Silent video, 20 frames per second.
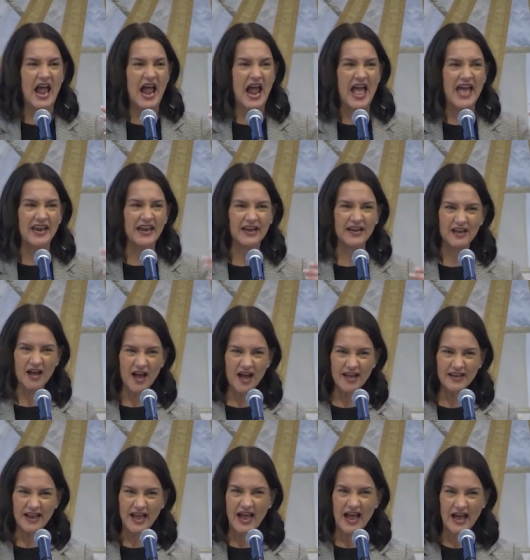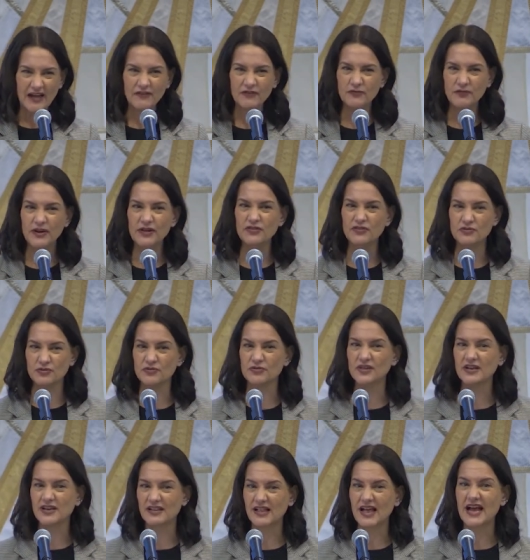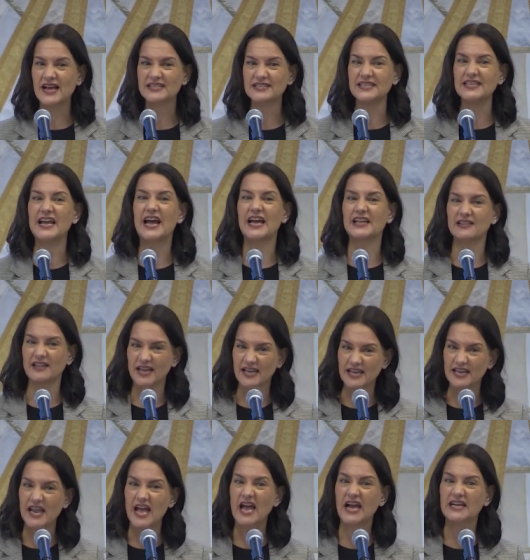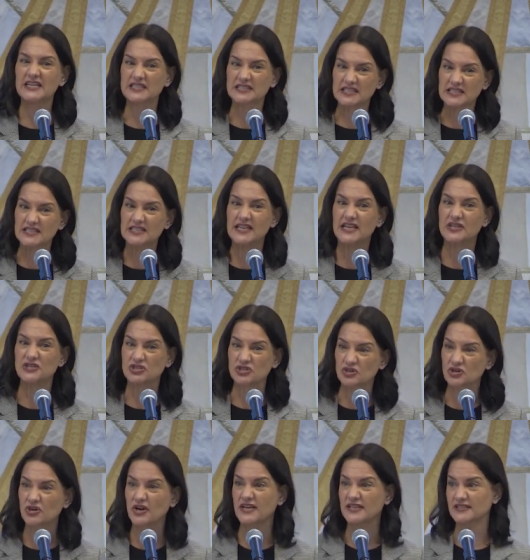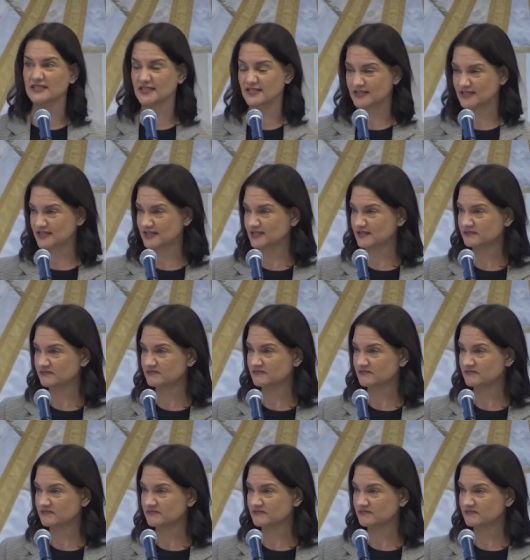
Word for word: And I got halfway through the class and had like an existential crisis.